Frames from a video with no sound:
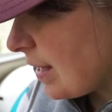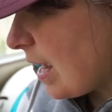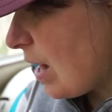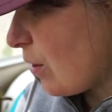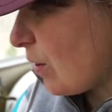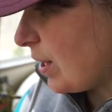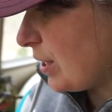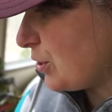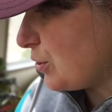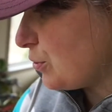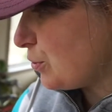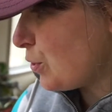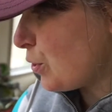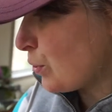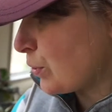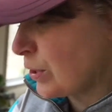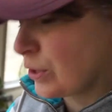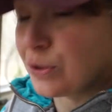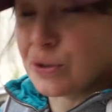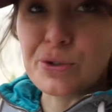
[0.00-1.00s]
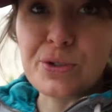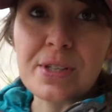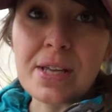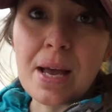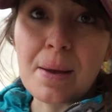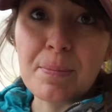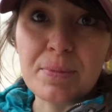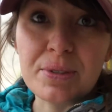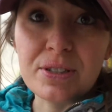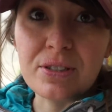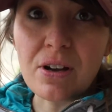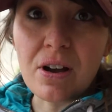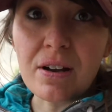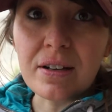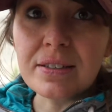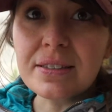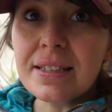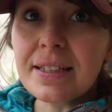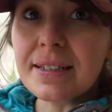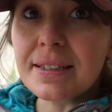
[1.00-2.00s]
Now, I do know that their sap is
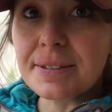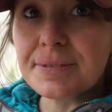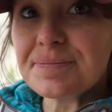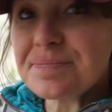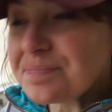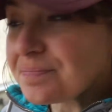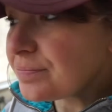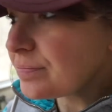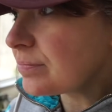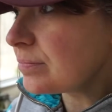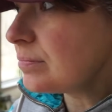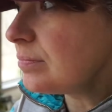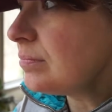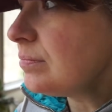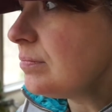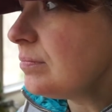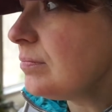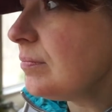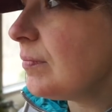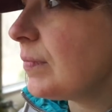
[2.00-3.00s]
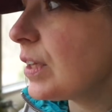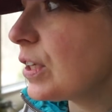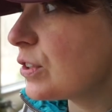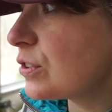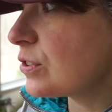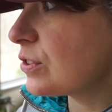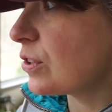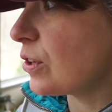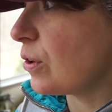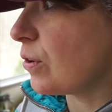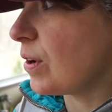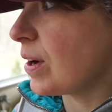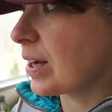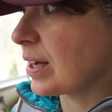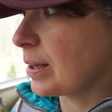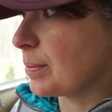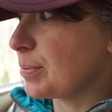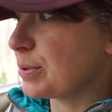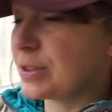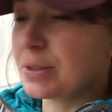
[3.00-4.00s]
toxic, so I'm
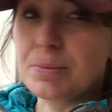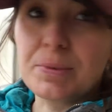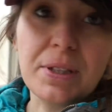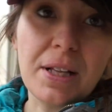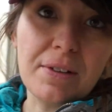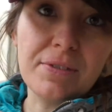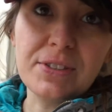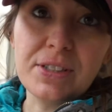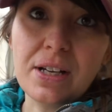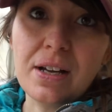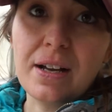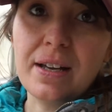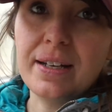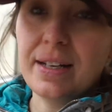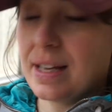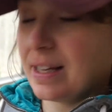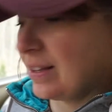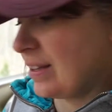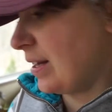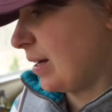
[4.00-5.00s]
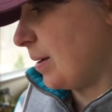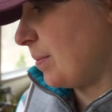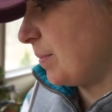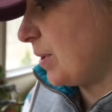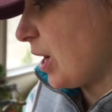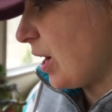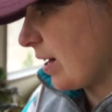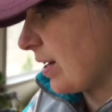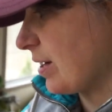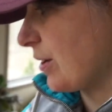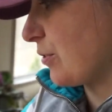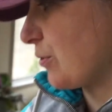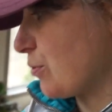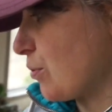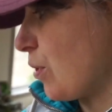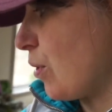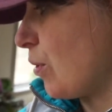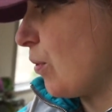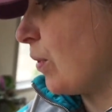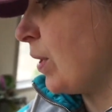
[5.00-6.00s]
gonna put some gloves on, and then I'm not gonna
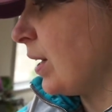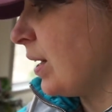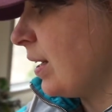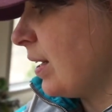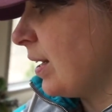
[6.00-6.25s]
throw